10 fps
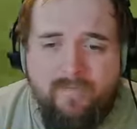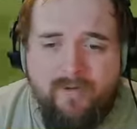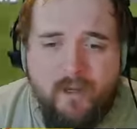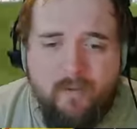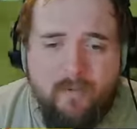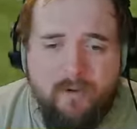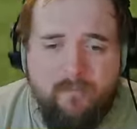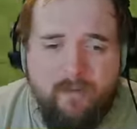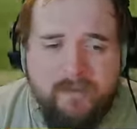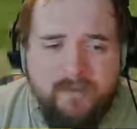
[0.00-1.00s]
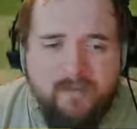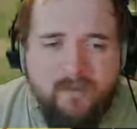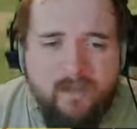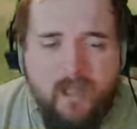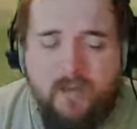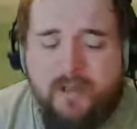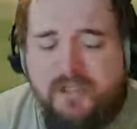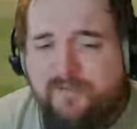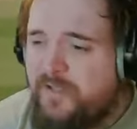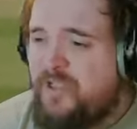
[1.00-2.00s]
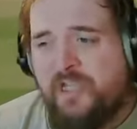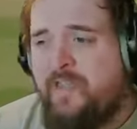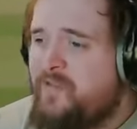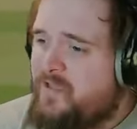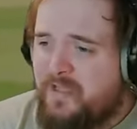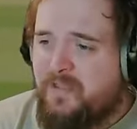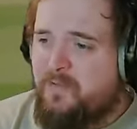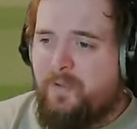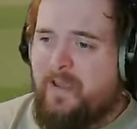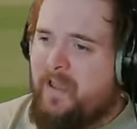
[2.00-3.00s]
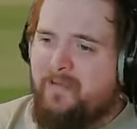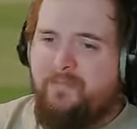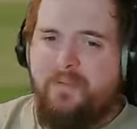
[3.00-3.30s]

for no apparent reason? I might actually have to send this in to Big Ant,